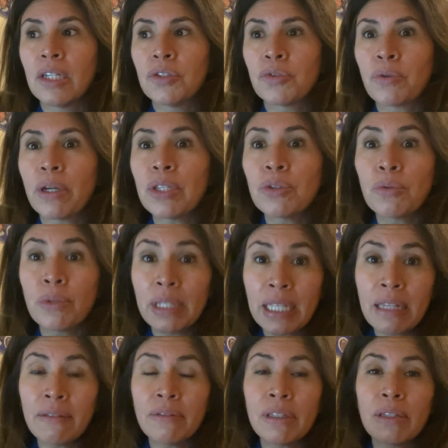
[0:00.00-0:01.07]
try to
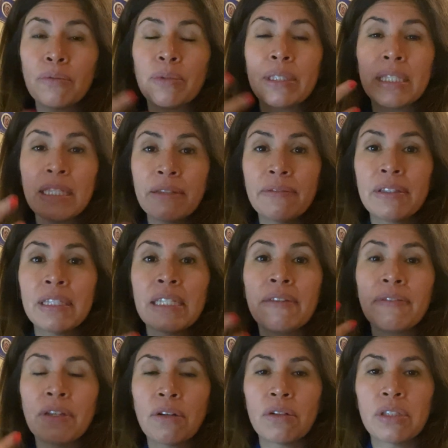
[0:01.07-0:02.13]
deal with these
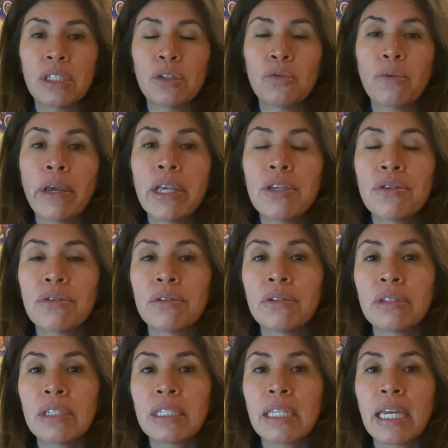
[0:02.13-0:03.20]
difficult
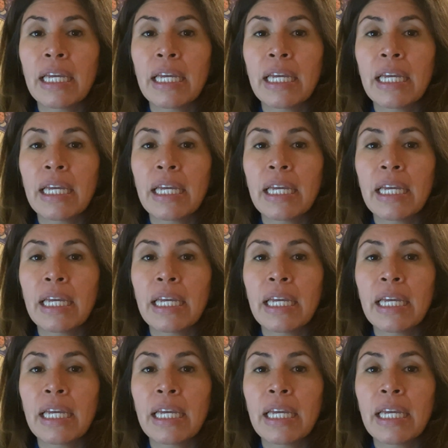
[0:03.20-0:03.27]
situations